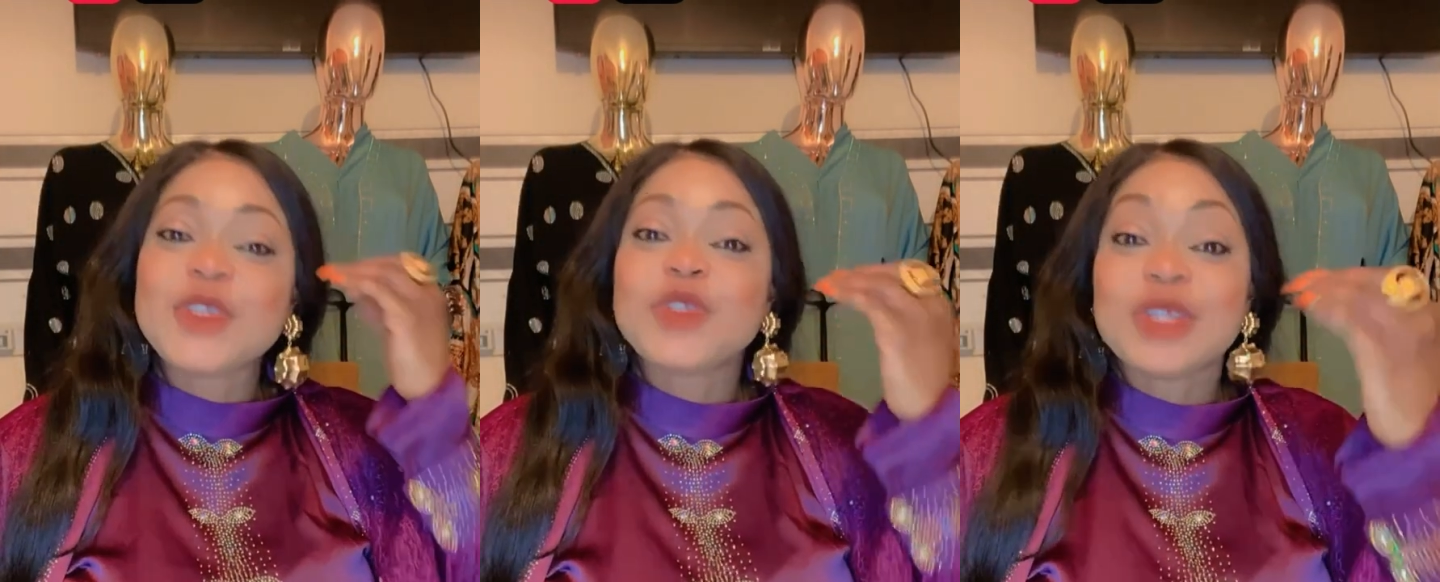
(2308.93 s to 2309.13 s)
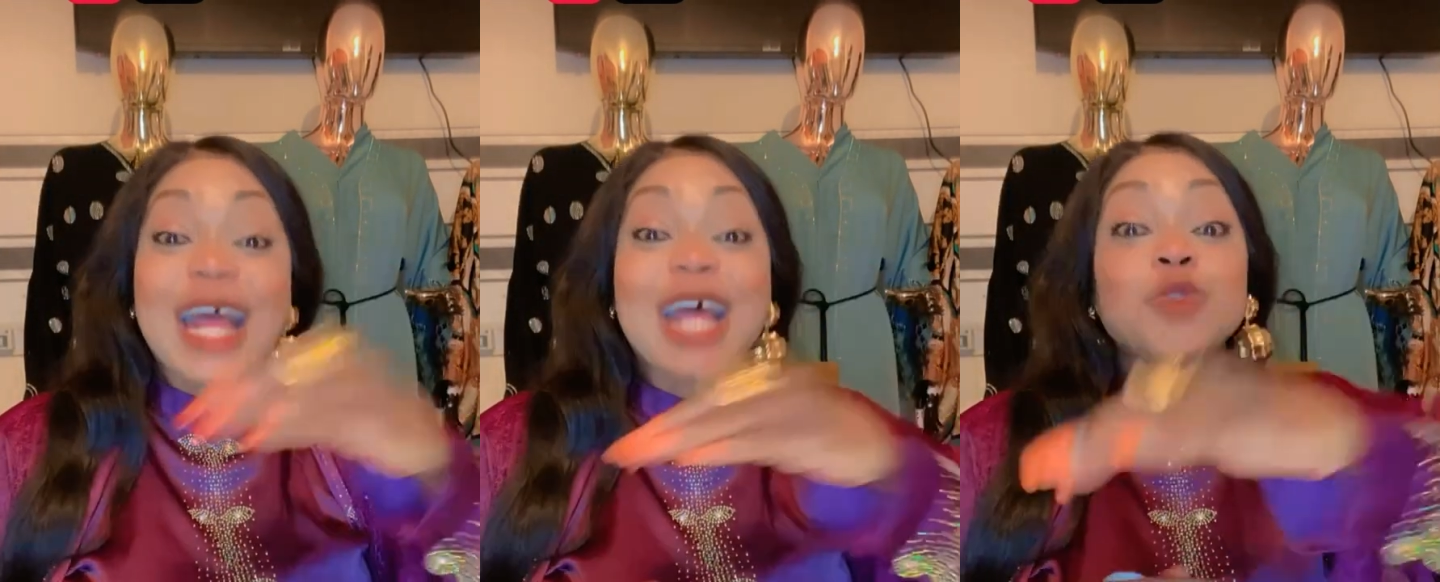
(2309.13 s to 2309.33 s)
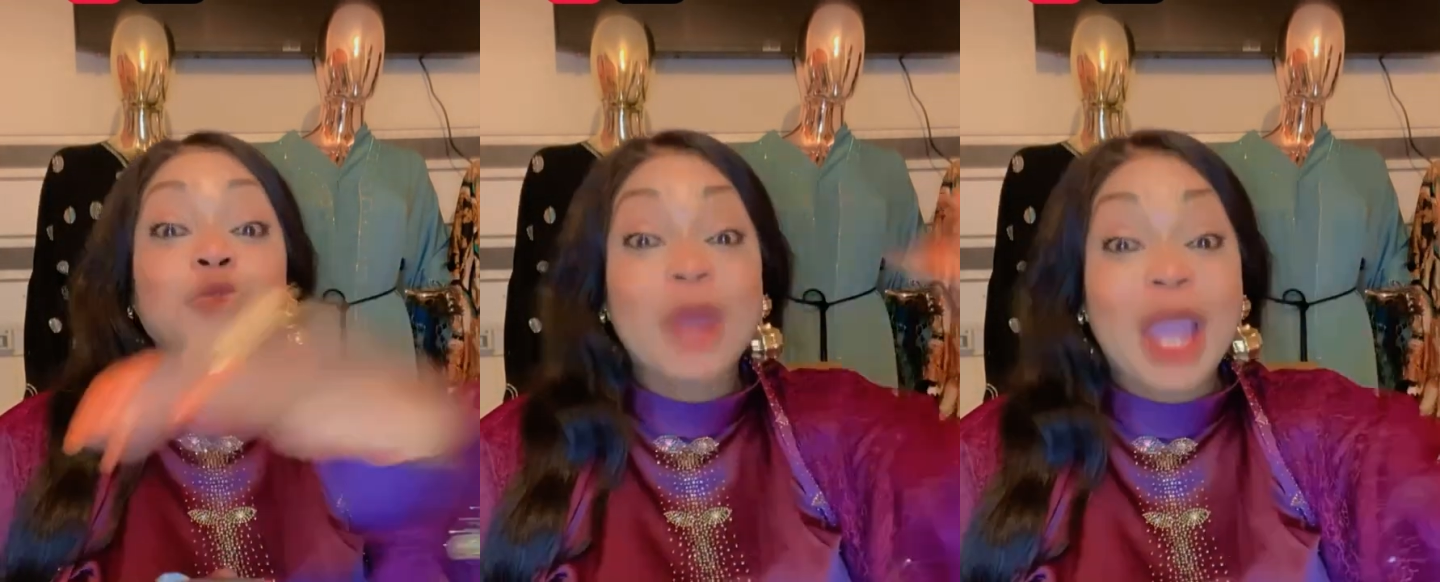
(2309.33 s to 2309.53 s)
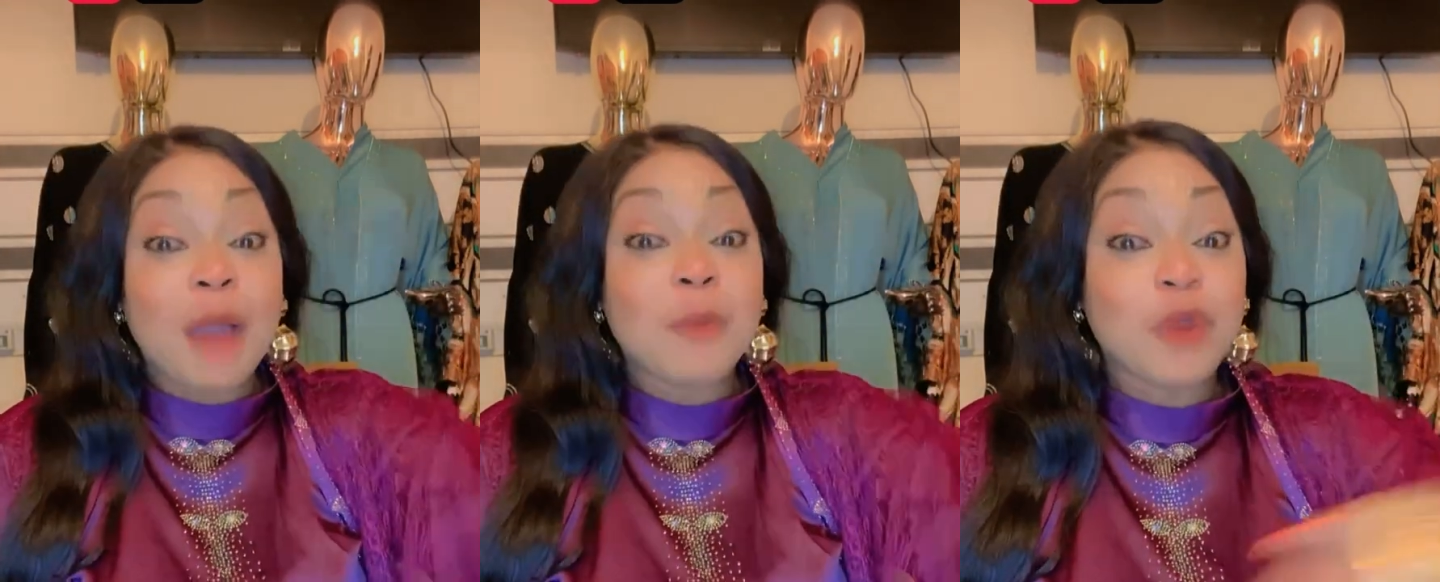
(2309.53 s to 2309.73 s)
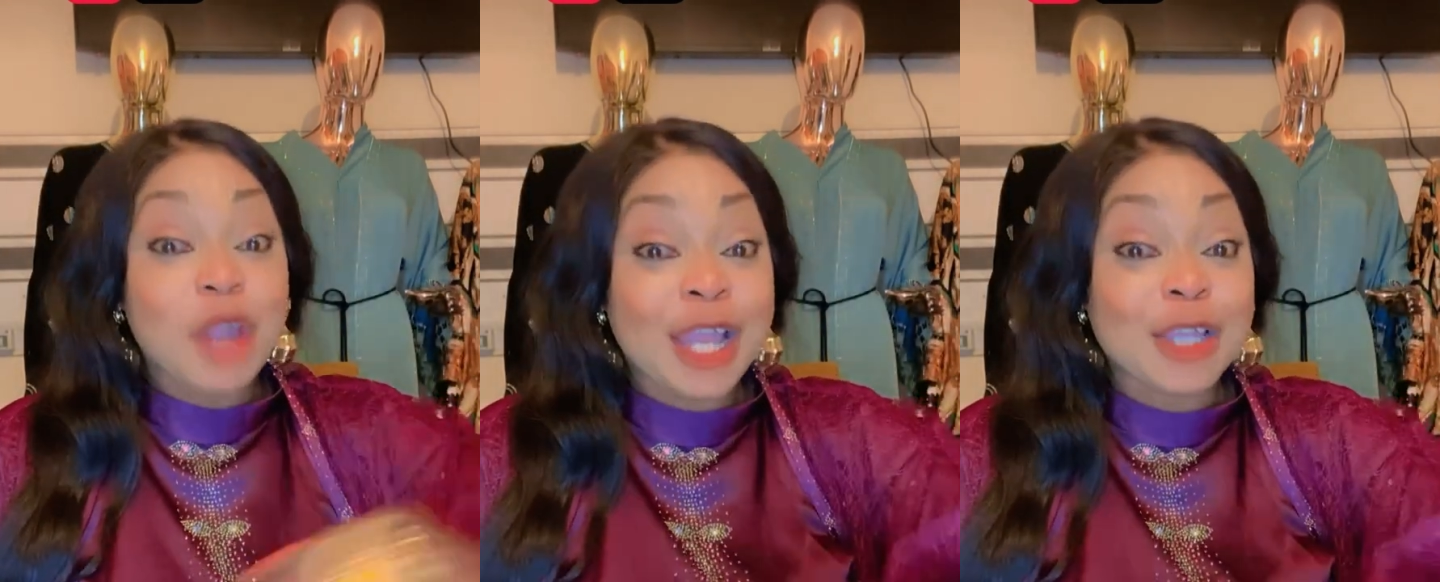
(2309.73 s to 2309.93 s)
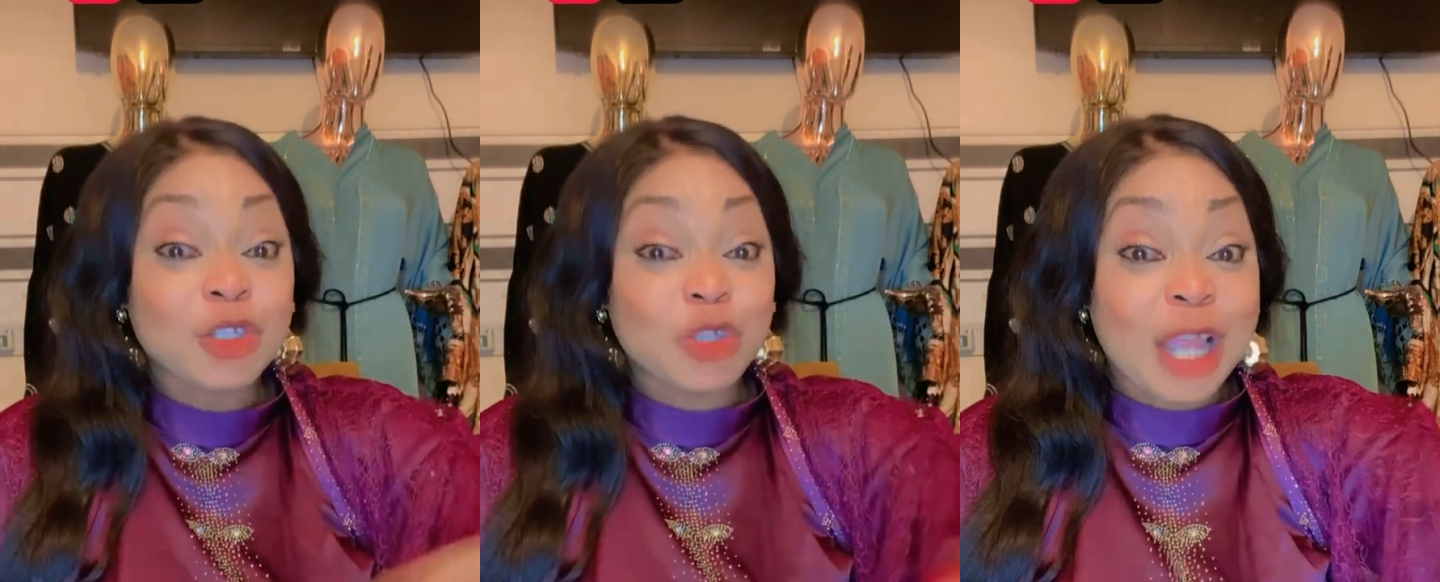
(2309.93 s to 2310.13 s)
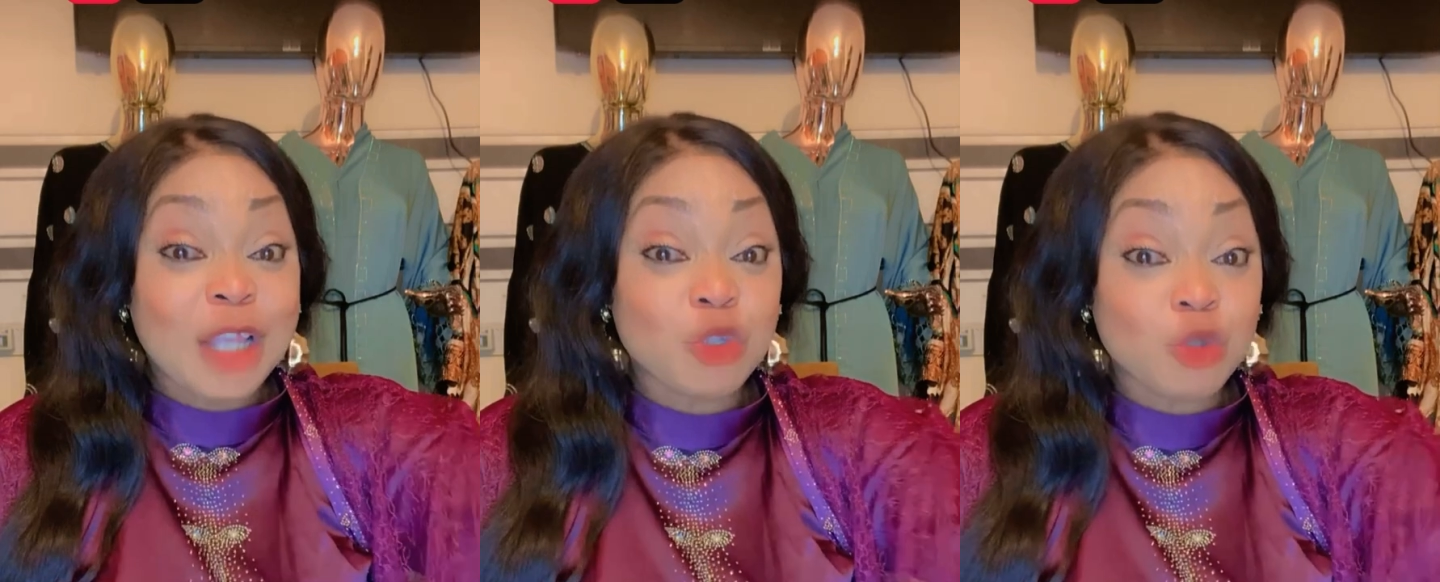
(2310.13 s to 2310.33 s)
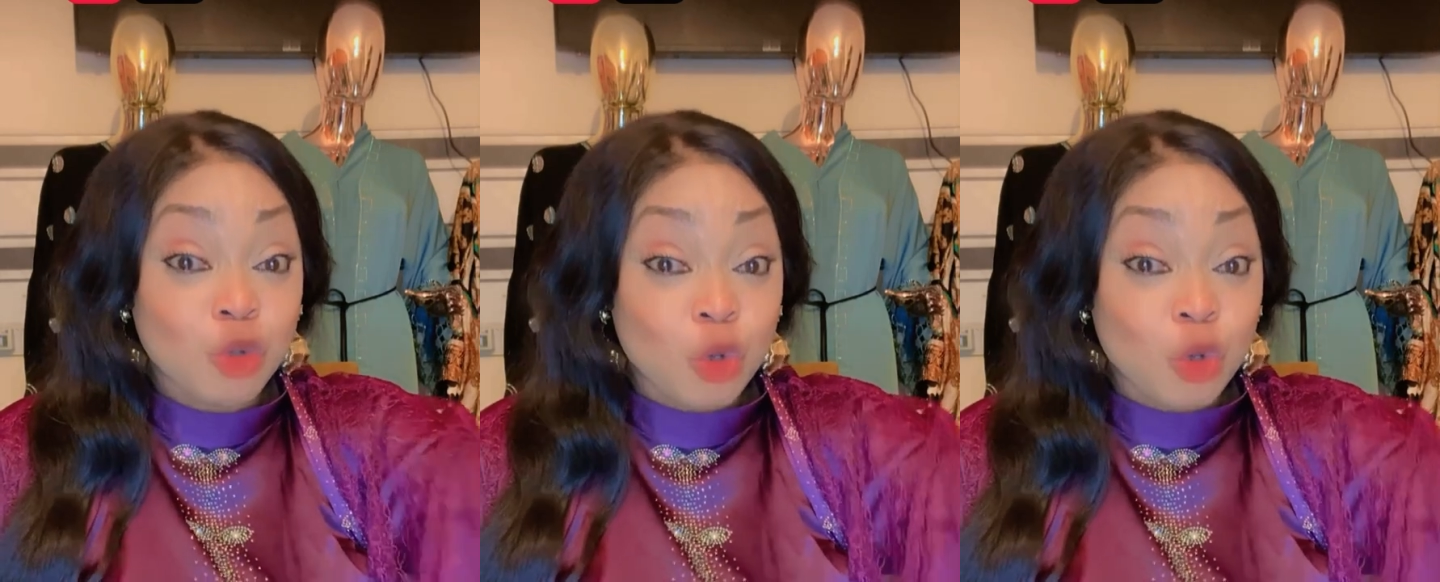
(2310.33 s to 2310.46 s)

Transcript: So that's where I'm trying